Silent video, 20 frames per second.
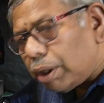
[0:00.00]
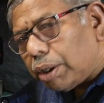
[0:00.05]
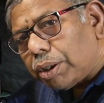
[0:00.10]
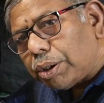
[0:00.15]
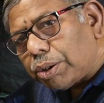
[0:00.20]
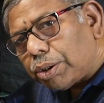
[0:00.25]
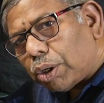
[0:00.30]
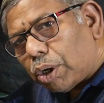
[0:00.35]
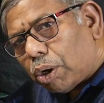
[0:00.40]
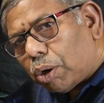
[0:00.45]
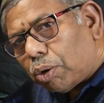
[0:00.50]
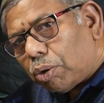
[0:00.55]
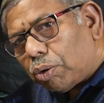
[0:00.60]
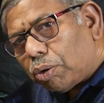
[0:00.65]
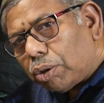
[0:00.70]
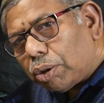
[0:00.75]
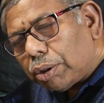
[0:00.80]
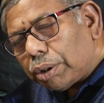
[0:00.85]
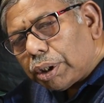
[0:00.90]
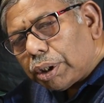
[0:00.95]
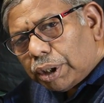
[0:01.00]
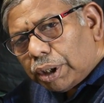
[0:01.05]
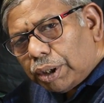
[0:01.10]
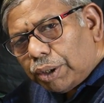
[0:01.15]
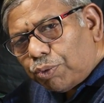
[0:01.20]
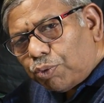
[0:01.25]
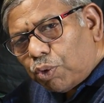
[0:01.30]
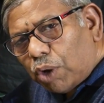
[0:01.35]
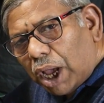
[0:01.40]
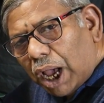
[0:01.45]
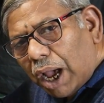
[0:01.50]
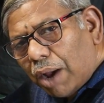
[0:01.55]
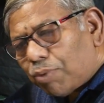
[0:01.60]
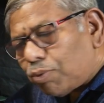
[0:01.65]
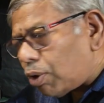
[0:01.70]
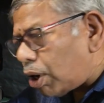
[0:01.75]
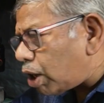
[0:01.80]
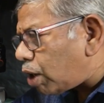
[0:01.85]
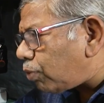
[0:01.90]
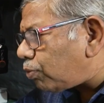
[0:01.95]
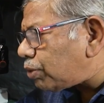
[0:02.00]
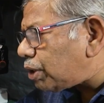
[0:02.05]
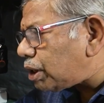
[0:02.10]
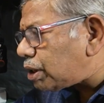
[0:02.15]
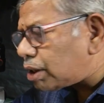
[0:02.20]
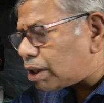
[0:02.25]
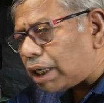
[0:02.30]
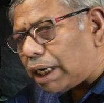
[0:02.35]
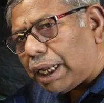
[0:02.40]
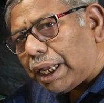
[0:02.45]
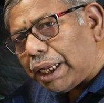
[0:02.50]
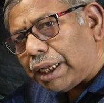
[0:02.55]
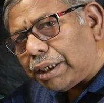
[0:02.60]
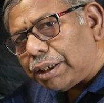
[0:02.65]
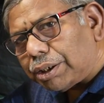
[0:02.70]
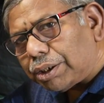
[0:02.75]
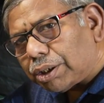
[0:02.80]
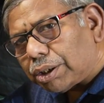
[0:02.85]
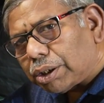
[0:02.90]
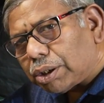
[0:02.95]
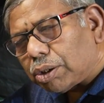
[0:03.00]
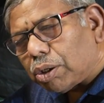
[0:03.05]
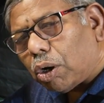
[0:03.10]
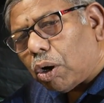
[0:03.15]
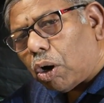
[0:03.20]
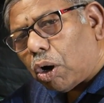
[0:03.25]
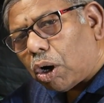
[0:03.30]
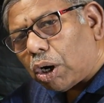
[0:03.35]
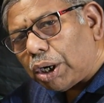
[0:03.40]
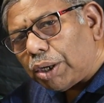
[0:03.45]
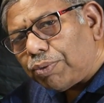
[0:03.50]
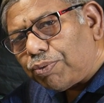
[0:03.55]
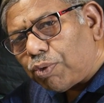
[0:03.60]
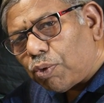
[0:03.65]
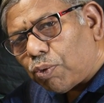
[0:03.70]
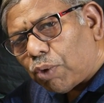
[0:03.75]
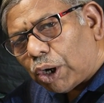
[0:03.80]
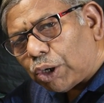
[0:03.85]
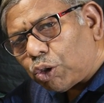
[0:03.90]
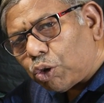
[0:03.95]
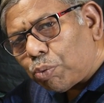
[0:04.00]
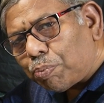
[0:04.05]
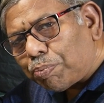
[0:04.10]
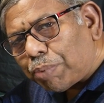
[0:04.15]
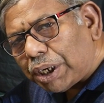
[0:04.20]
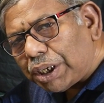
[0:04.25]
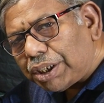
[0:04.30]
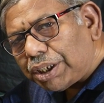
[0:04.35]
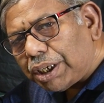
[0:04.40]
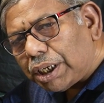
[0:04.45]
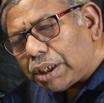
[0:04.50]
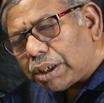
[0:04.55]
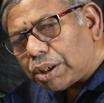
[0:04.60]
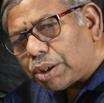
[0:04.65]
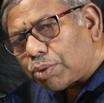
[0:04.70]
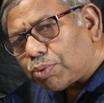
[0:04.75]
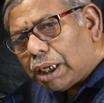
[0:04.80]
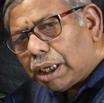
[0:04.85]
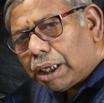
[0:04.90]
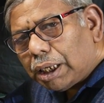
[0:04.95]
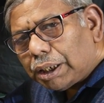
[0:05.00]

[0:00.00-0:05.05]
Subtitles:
So if you have one of this lens, or if you want to purchase,